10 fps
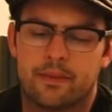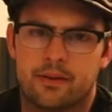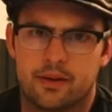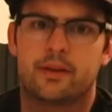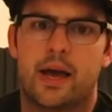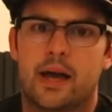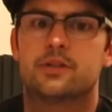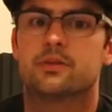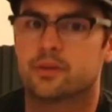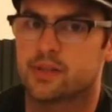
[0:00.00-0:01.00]
The
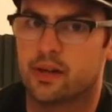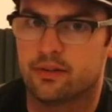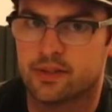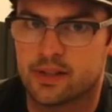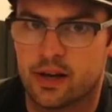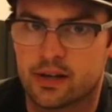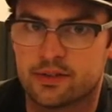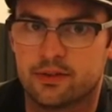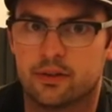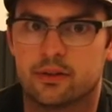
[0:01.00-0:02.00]
natural sound of a
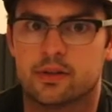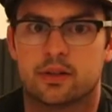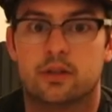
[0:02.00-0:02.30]
saxophone to the